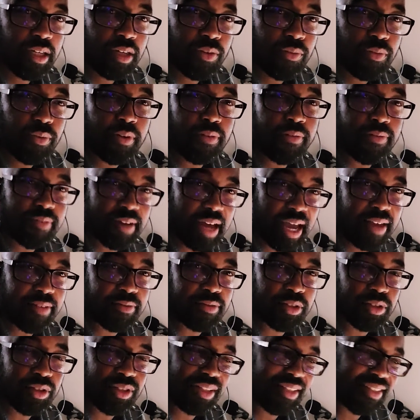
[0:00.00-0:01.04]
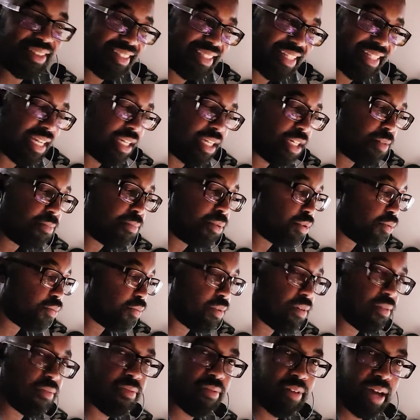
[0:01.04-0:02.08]
revival, sustainable
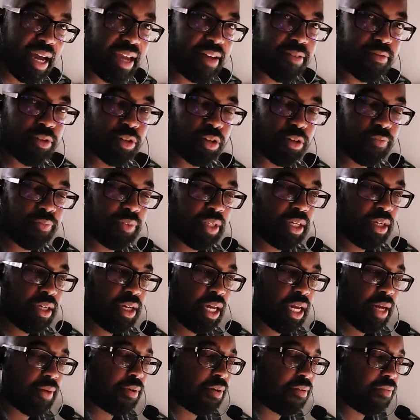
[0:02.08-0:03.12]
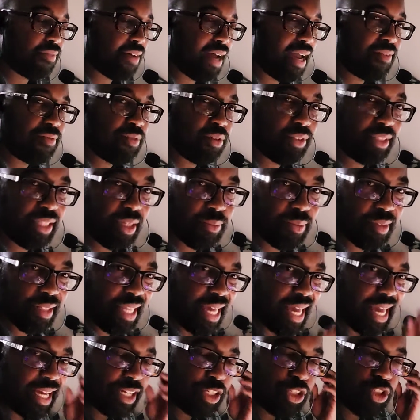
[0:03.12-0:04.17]
revival, a revival that will
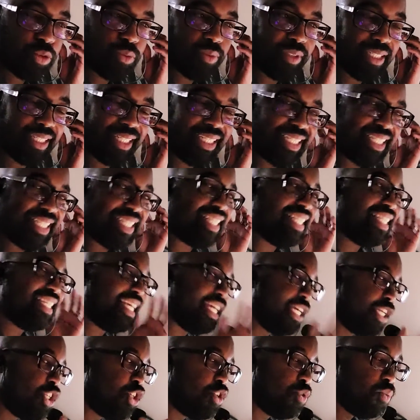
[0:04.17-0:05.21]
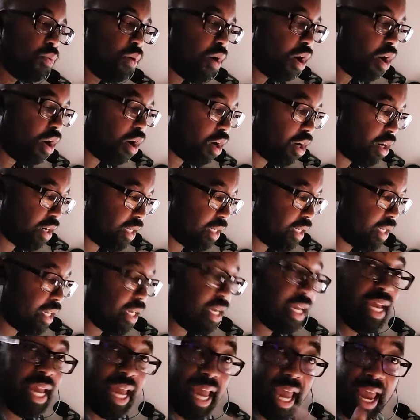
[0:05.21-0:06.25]
actually continue on
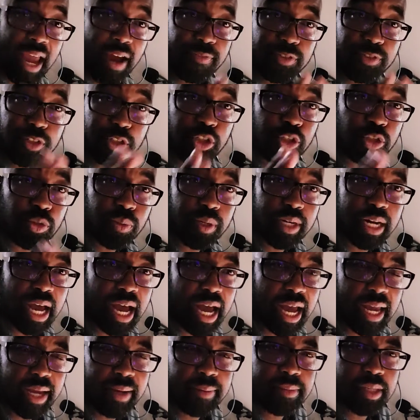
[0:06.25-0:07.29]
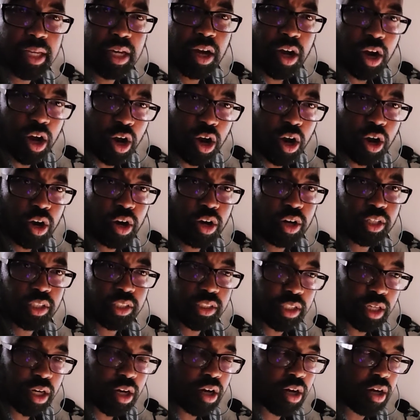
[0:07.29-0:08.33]
after you and I are
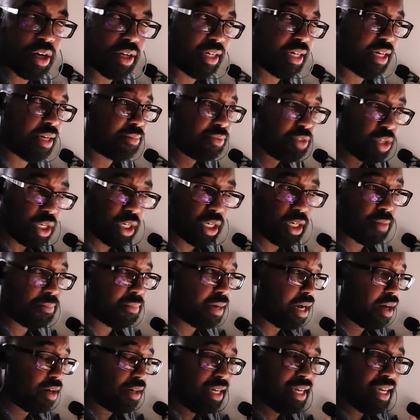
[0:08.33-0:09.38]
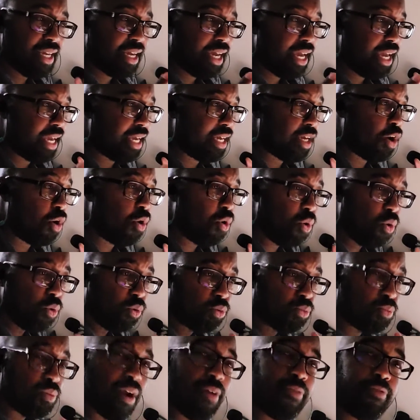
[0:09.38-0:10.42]
gone. And I'm talking about a
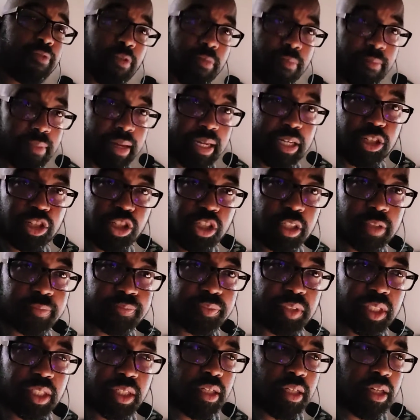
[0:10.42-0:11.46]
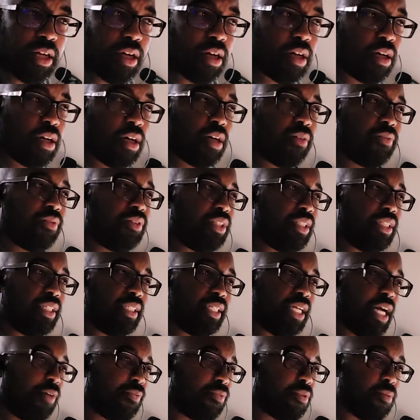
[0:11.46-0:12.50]
whole reformation of the
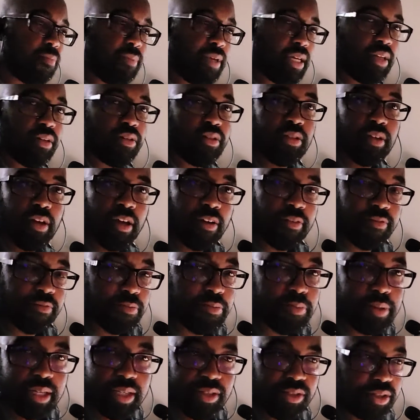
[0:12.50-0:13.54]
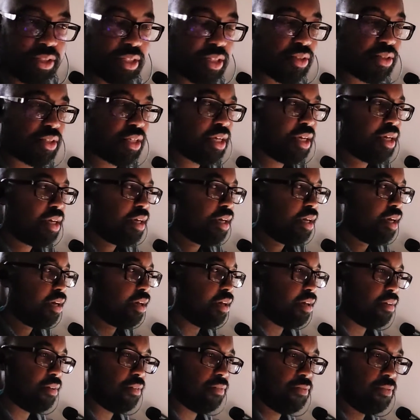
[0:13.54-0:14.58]
government, of business,
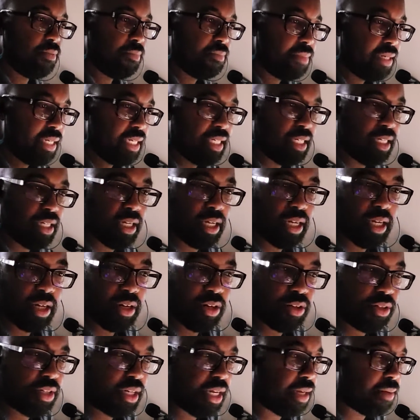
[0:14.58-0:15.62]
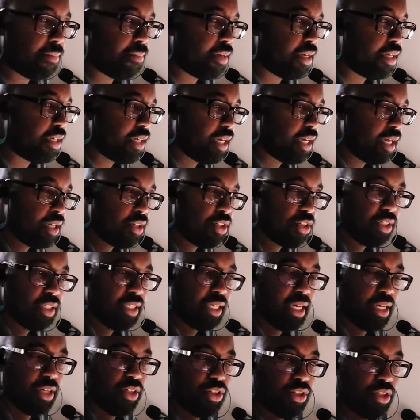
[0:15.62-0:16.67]
of media, entertainment,
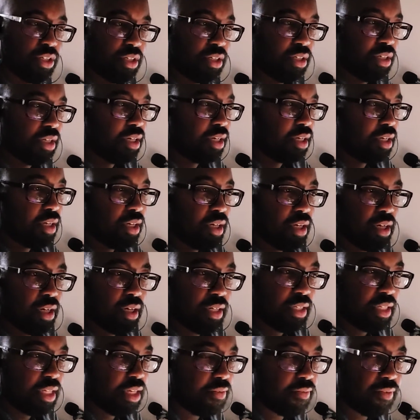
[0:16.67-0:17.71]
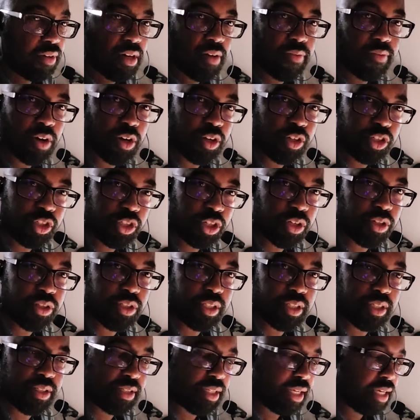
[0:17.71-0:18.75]
education, uh, even of our
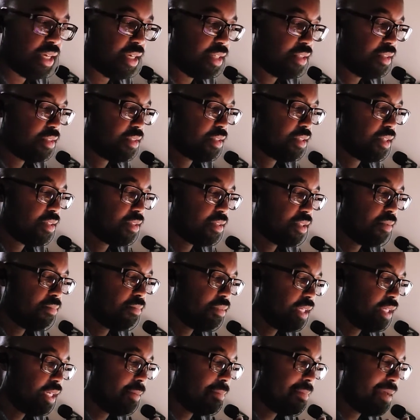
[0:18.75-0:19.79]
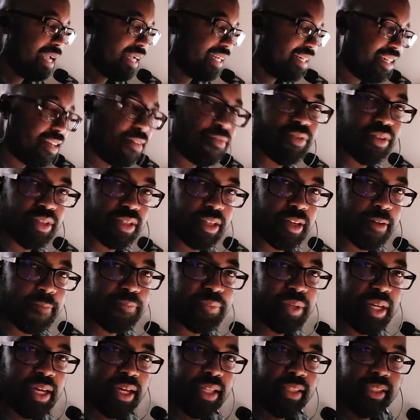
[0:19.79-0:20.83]
churches. It's something magnificent
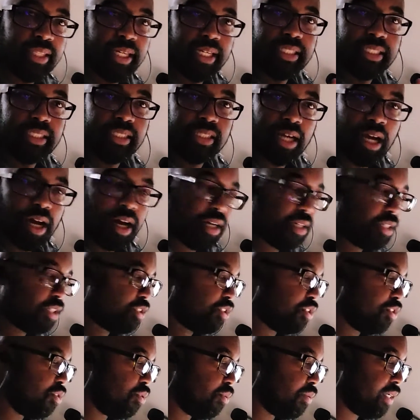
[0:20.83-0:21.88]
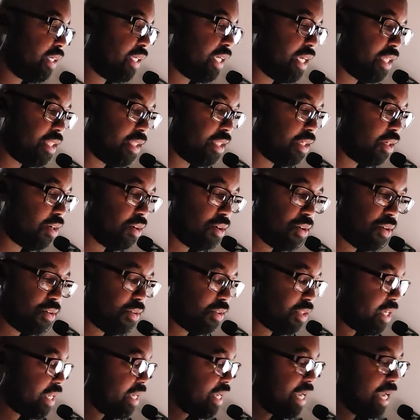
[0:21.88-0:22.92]
that God is doing in the earth.
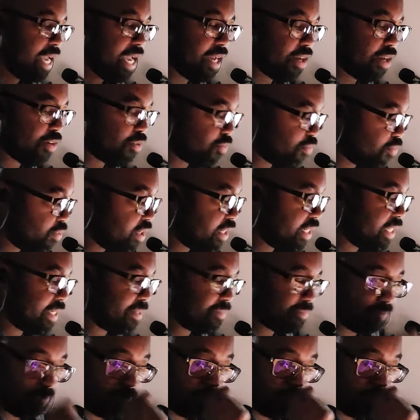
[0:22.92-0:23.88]
And really,